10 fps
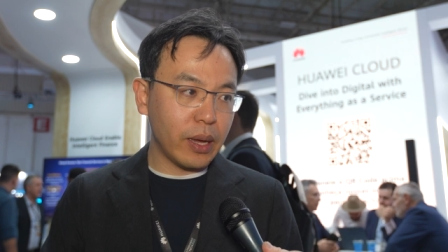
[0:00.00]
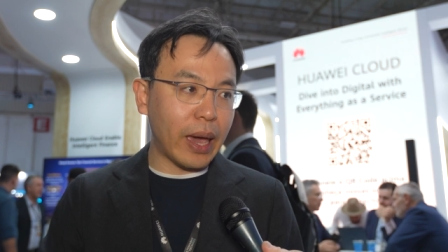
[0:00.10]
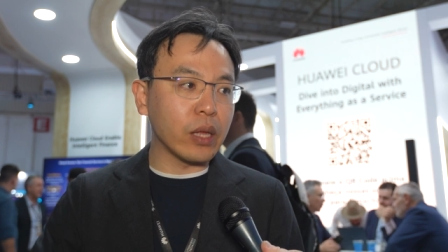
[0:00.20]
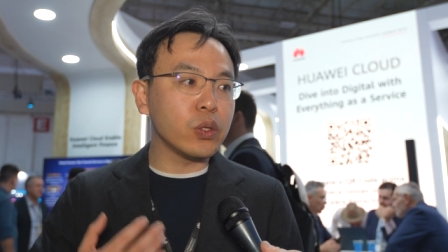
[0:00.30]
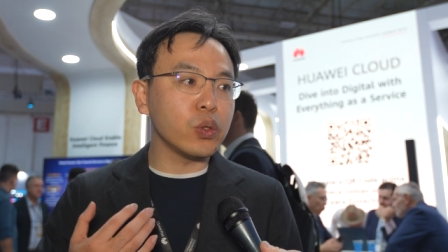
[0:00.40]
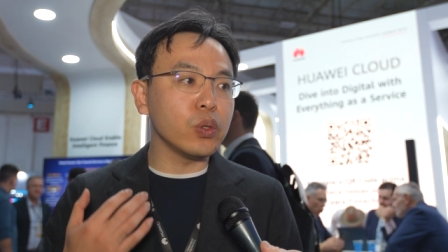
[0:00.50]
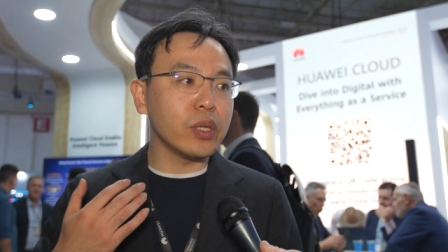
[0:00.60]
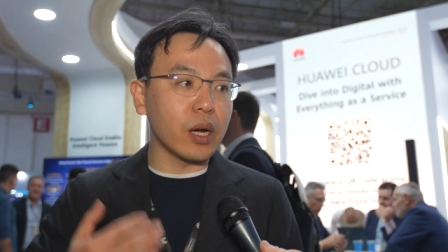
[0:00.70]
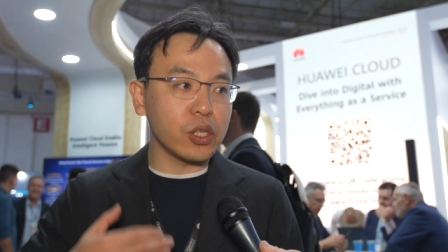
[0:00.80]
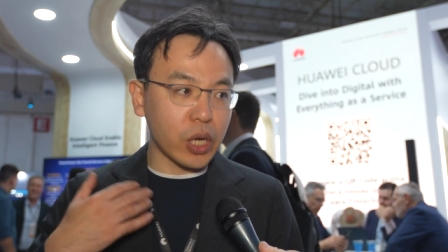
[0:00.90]
and do
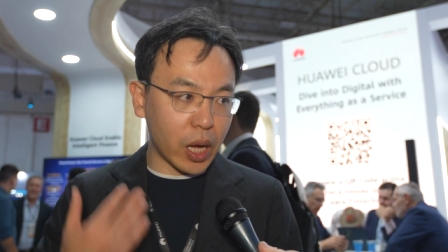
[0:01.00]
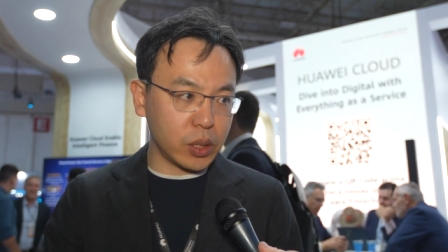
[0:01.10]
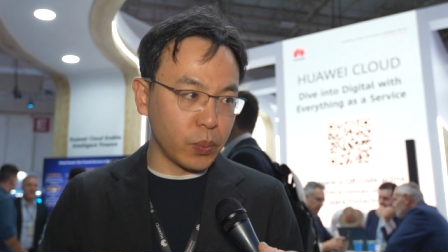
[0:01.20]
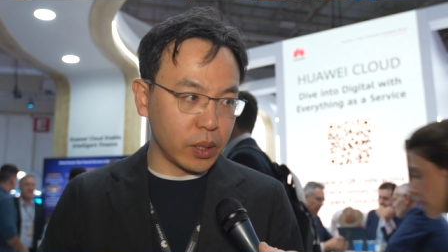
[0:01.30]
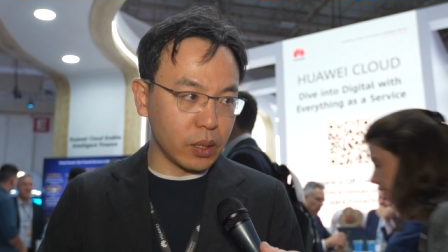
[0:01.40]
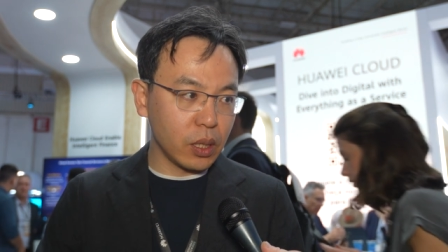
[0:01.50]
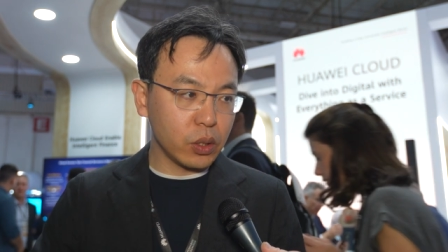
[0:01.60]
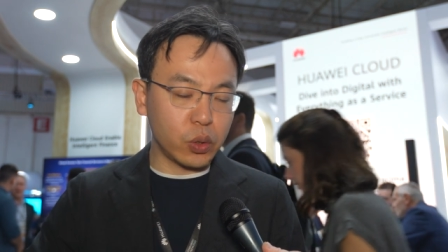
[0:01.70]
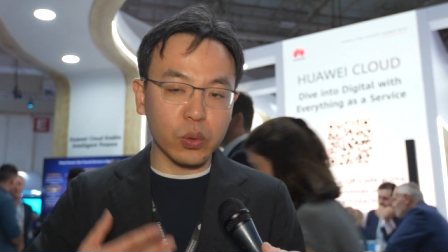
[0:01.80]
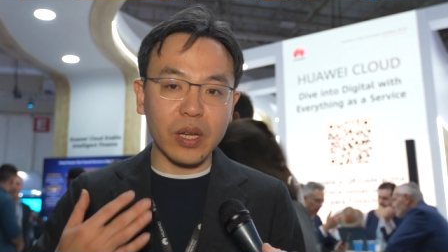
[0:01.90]
their judgment,
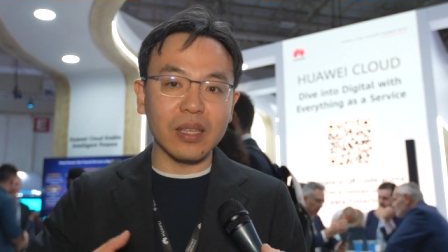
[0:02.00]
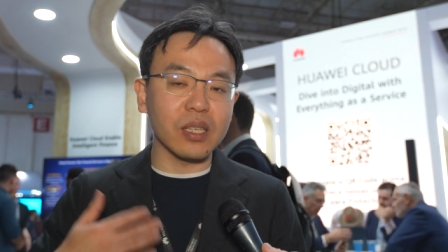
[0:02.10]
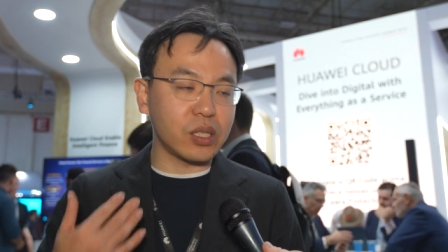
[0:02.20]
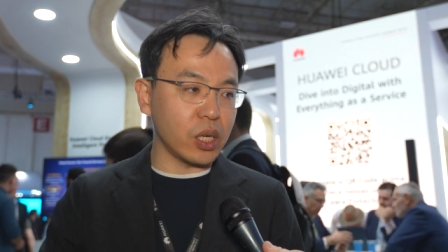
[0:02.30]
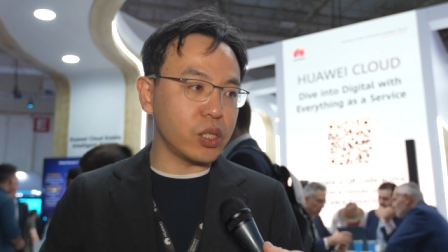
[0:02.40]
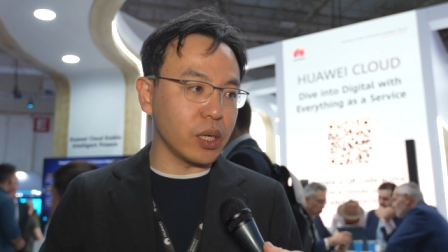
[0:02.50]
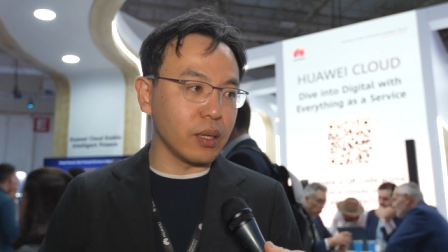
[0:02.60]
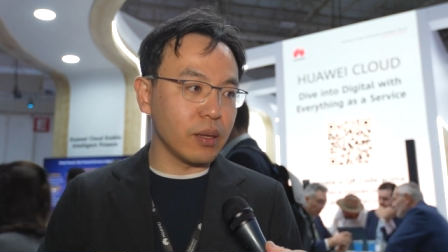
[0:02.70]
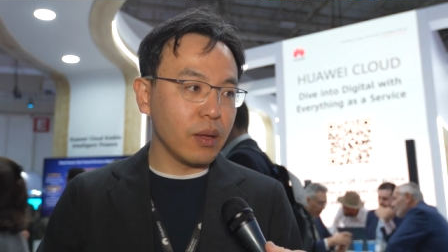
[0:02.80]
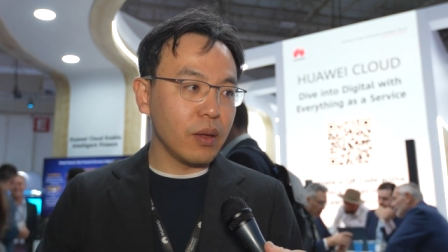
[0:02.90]
do their decision
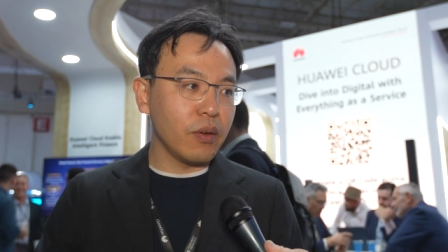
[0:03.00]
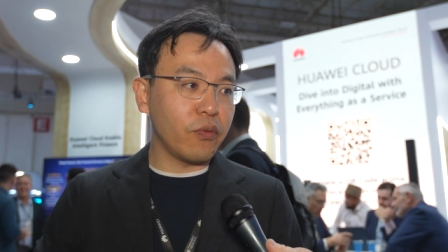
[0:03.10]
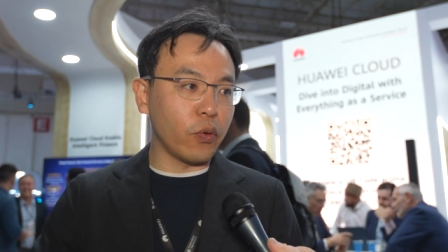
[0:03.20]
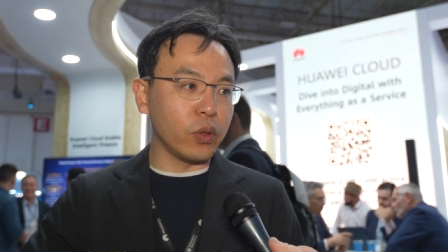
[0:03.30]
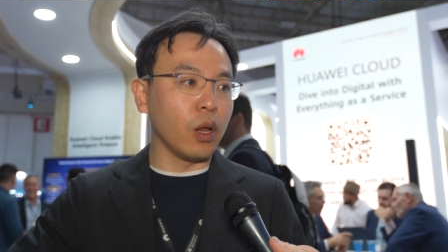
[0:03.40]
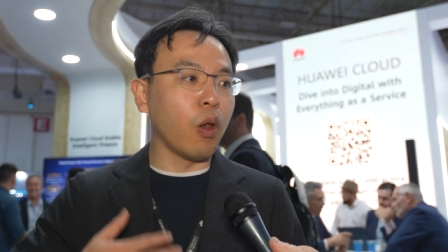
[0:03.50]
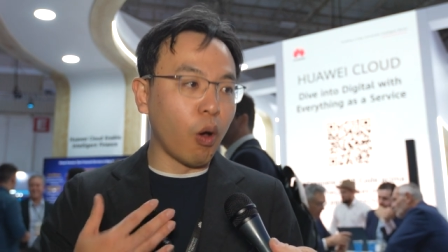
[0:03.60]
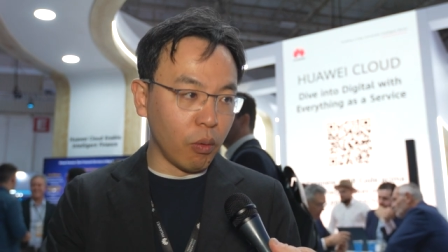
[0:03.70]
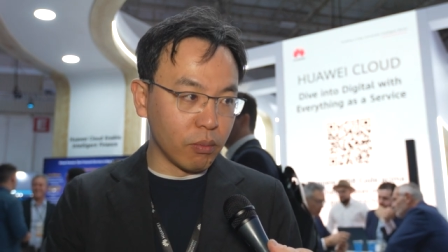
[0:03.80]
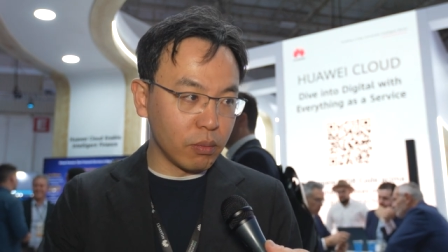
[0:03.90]
for the
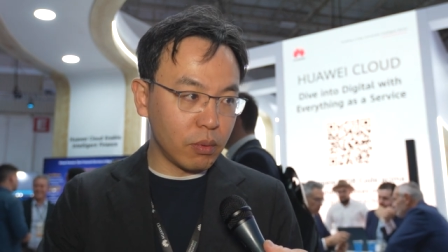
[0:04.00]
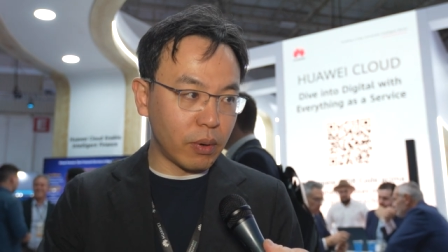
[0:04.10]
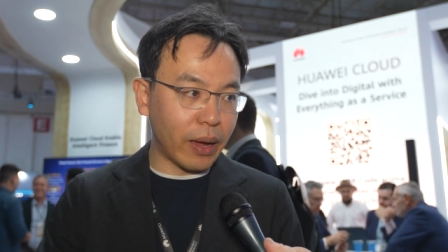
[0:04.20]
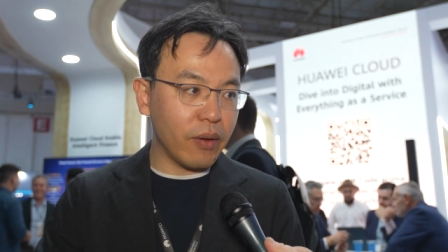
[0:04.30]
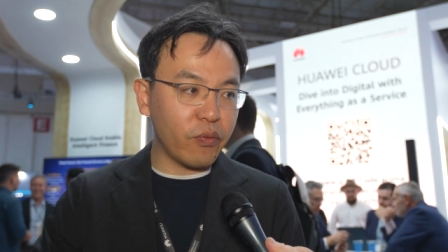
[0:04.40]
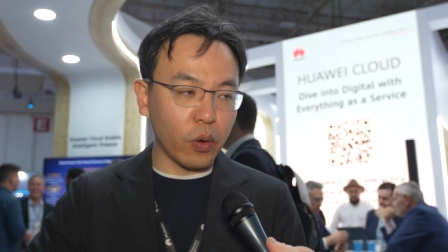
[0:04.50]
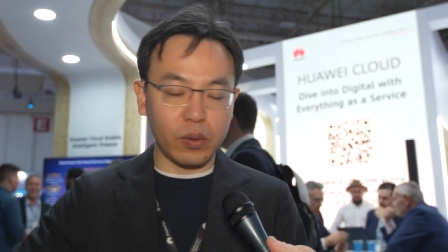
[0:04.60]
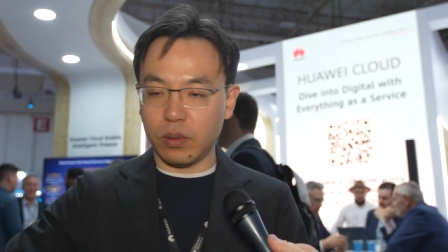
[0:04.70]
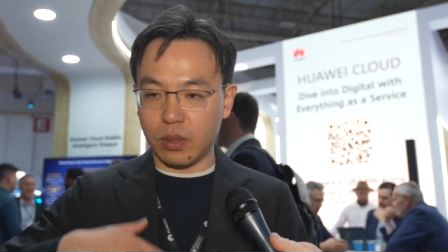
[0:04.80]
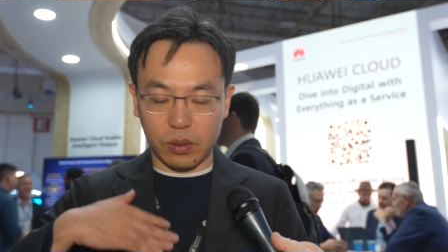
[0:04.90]
loan, right?
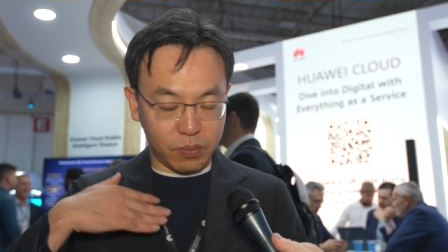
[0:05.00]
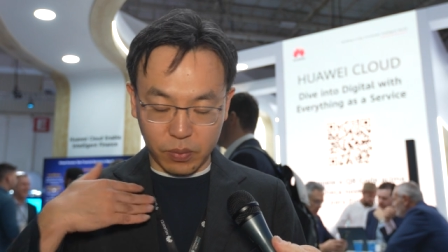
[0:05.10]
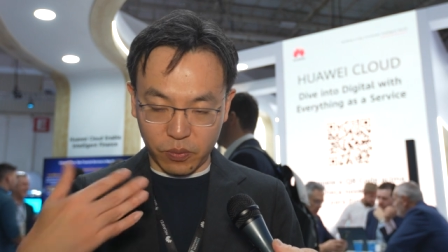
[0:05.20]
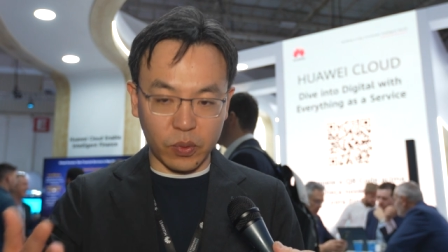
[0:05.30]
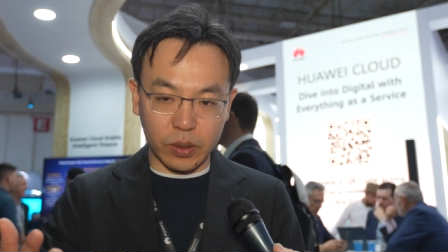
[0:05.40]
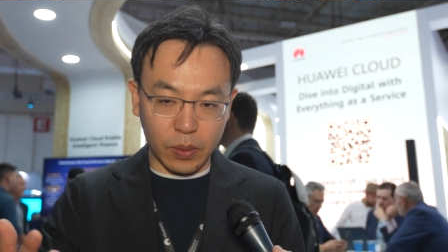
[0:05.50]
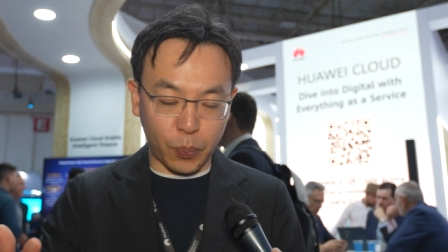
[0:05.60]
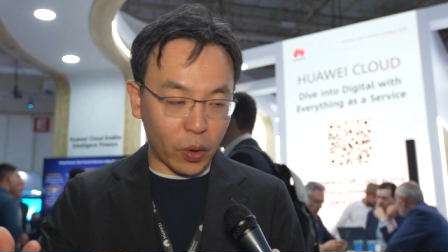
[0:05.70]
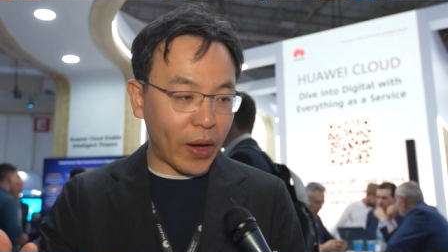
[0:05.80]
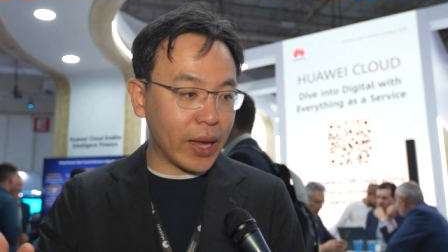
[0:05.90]
For the
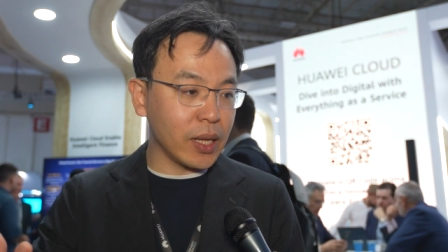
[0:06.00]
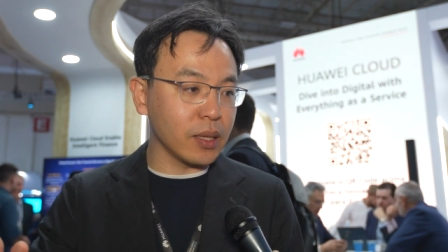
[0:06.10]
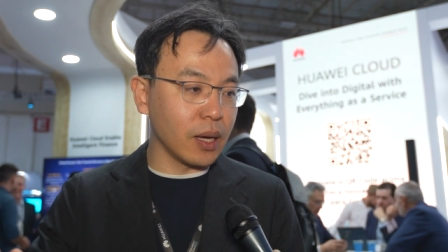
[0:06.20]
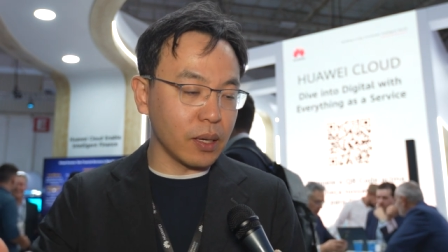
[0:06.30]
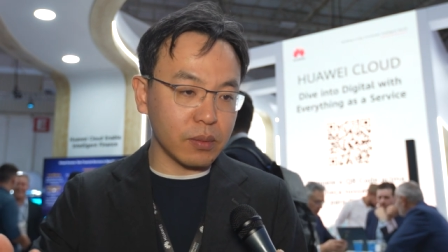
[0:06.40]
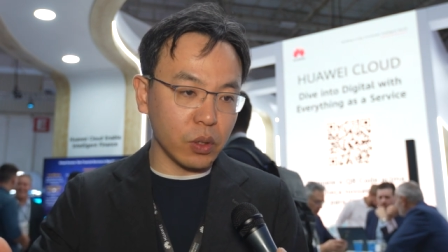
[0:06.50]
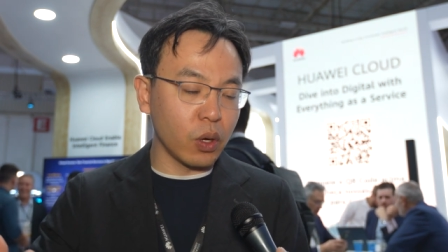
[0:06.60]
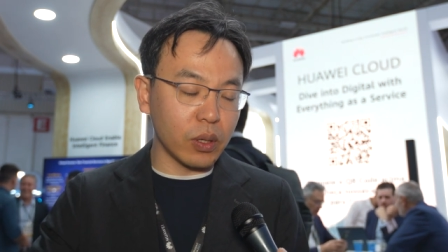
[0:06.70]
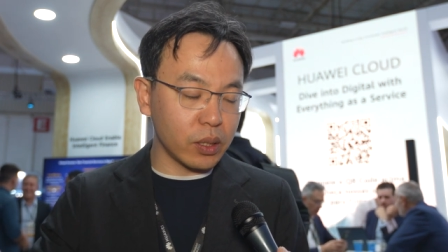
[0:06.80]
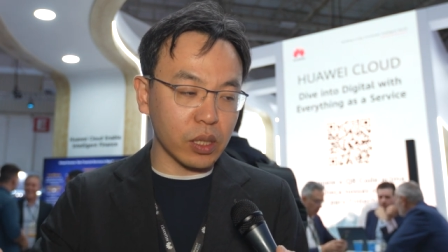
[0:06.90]
providing the, you
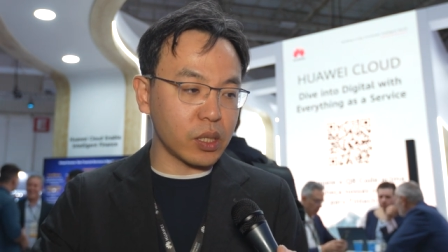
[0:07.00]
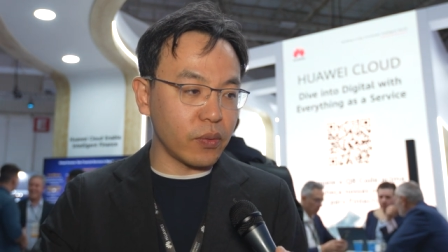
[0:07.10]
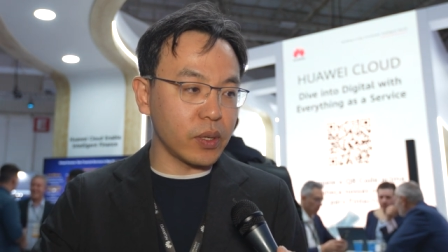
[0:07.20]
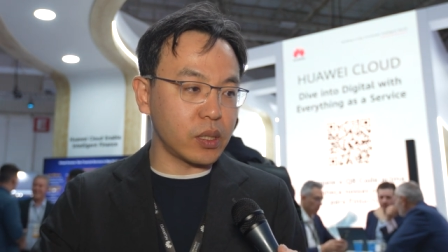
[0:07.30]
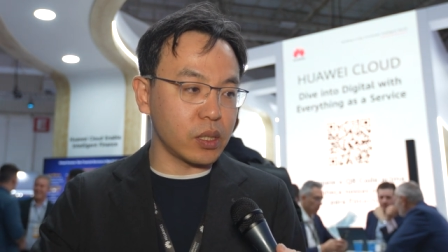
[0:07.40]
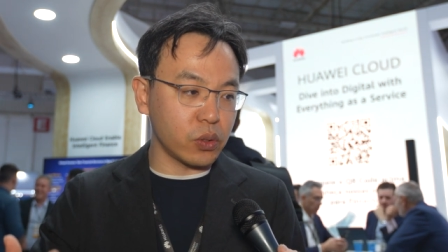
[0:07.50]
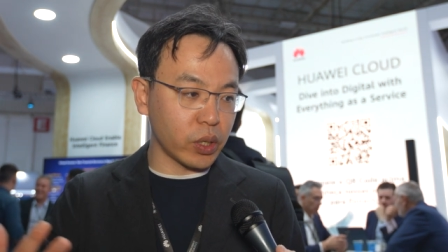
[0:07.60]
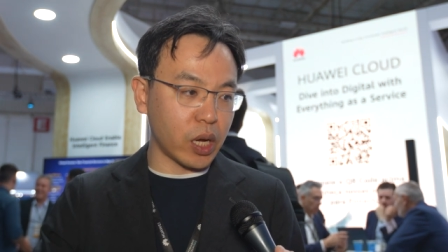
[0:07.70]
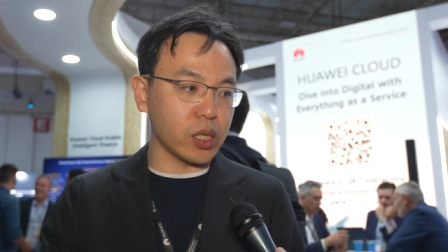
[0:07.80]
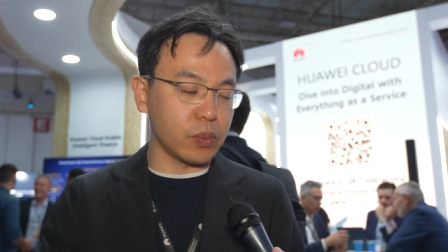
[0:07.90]
know, the, the services to
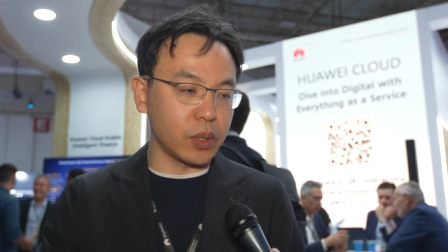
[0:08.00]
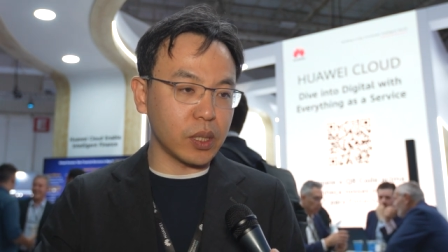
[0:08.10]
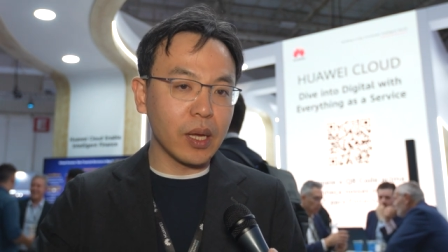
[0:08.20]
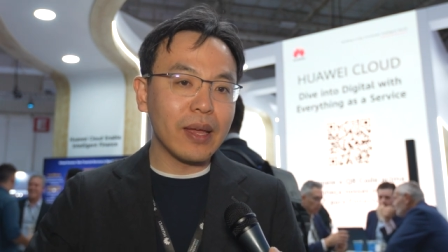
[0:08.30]
the customers.